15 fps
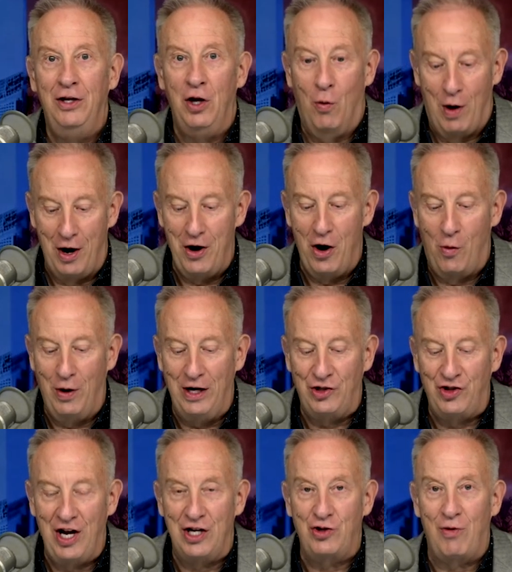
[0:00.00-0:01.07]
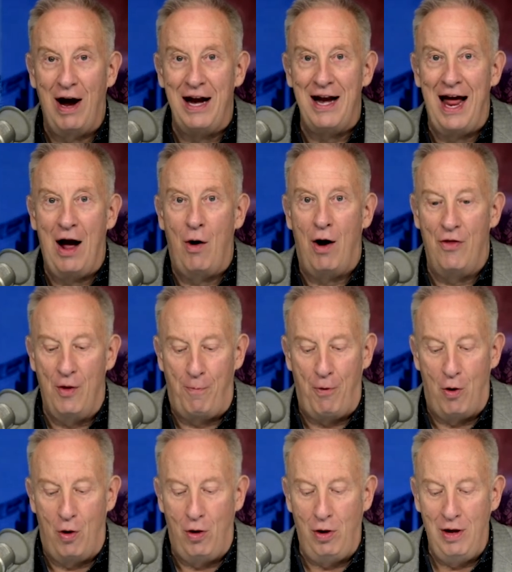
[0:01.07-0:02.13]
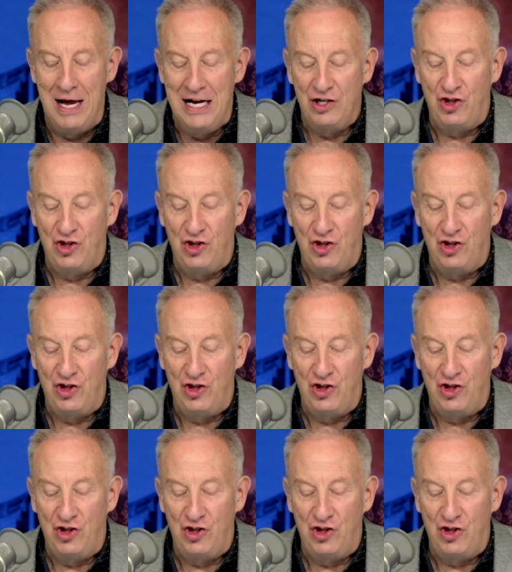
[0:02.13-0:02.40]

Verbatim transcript: You want to know what it says right now on the poll?